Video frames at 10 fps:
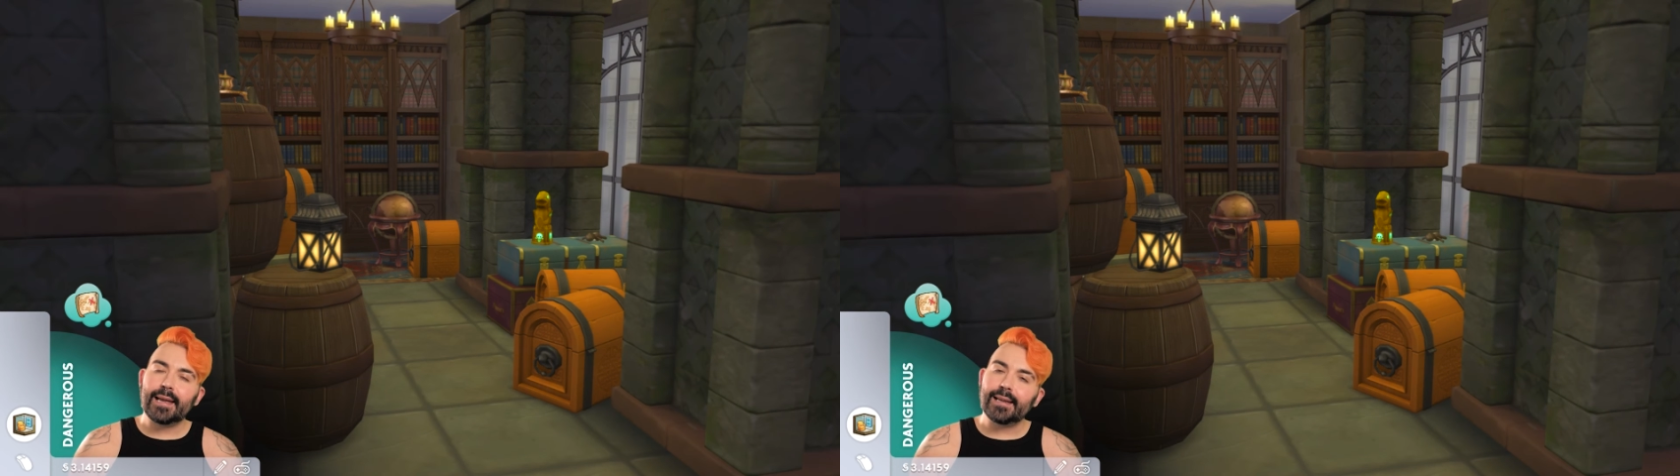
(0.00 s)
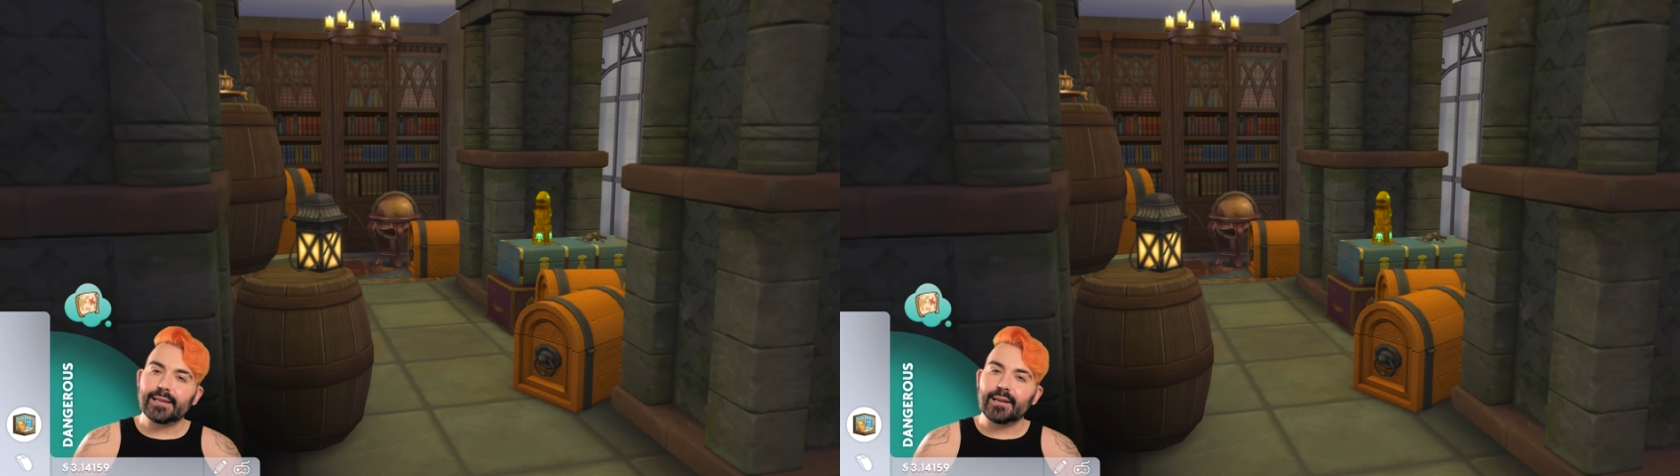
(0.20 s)

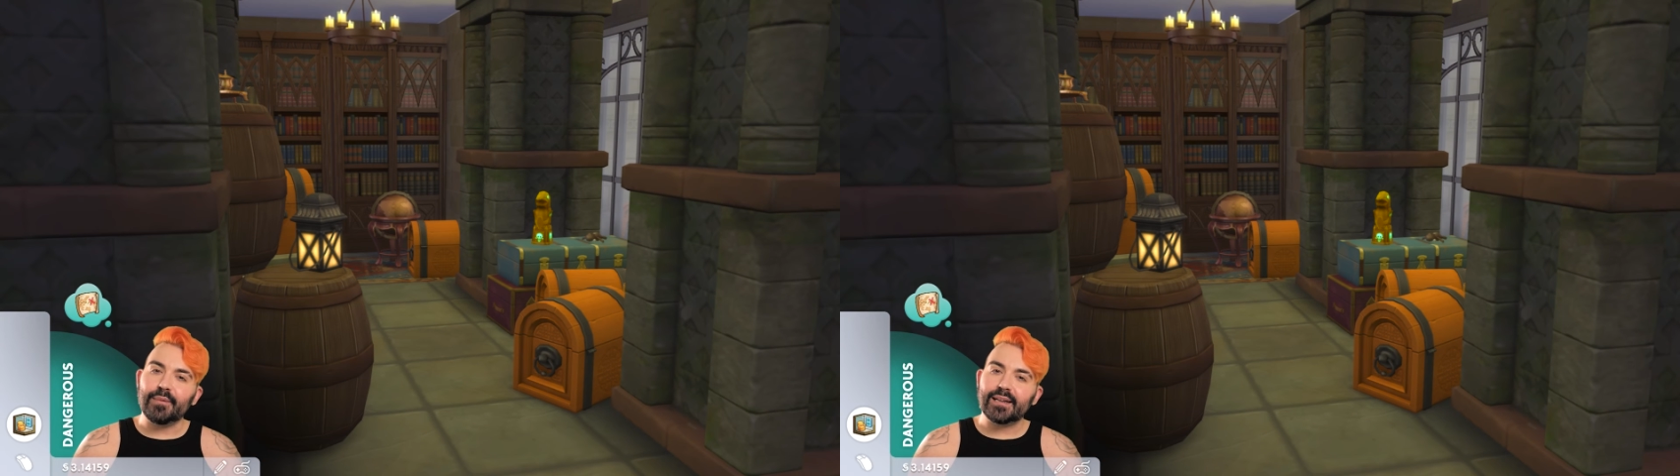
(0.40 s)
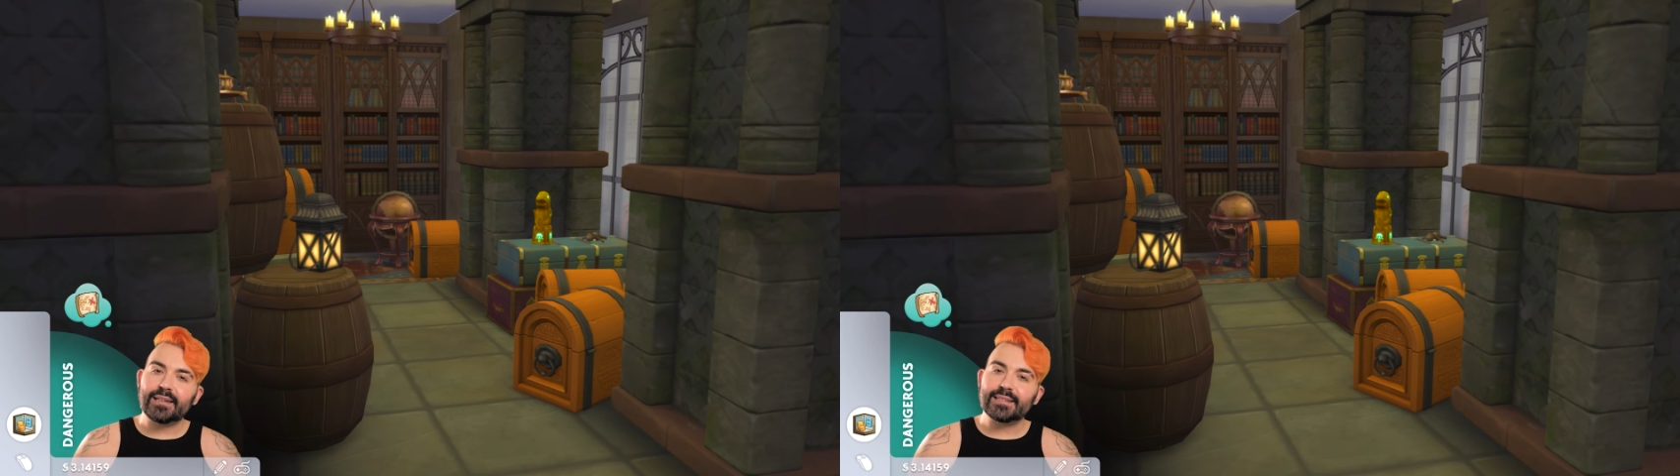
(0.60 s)
and come
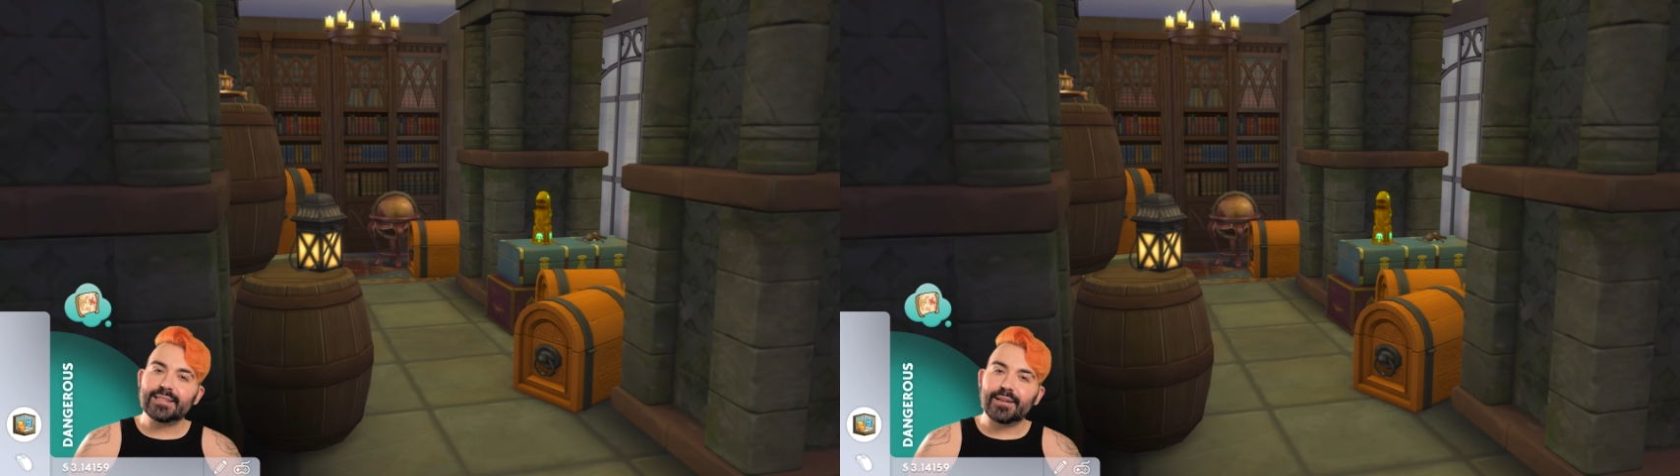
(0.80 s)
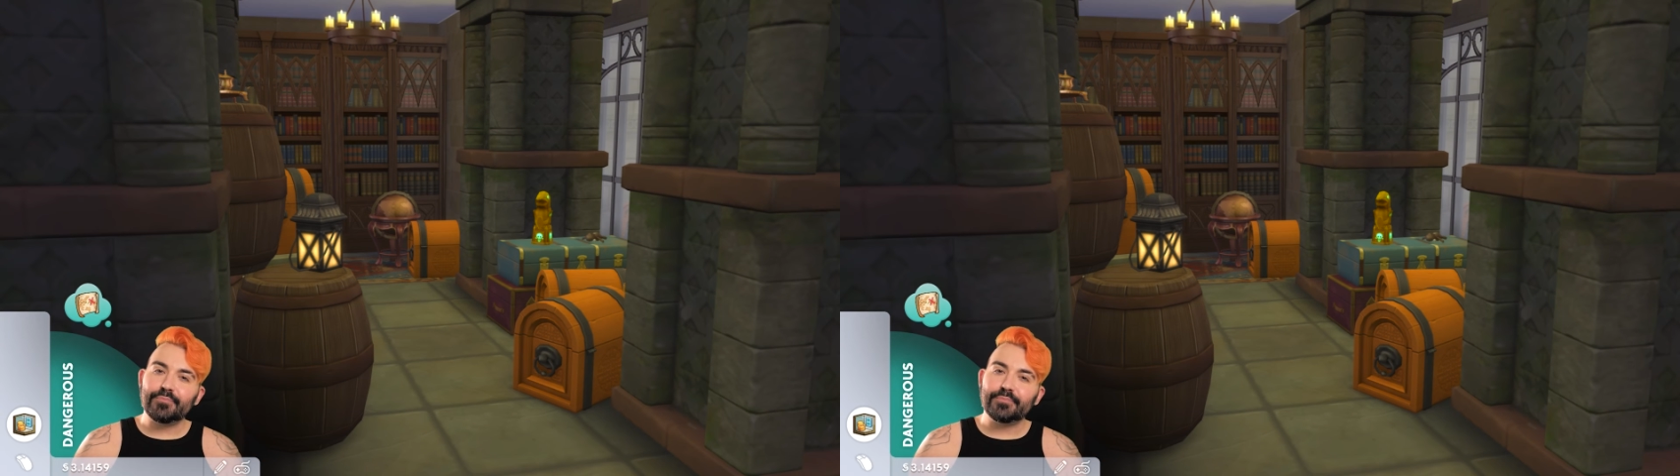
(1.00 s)
back next
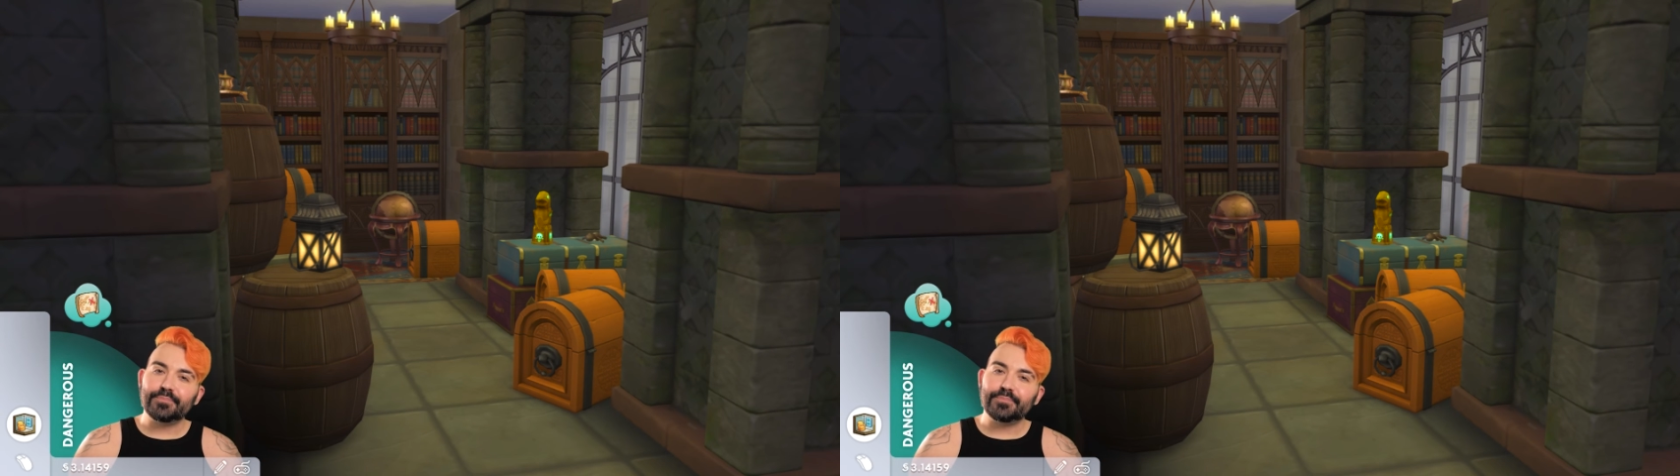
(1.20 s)
time.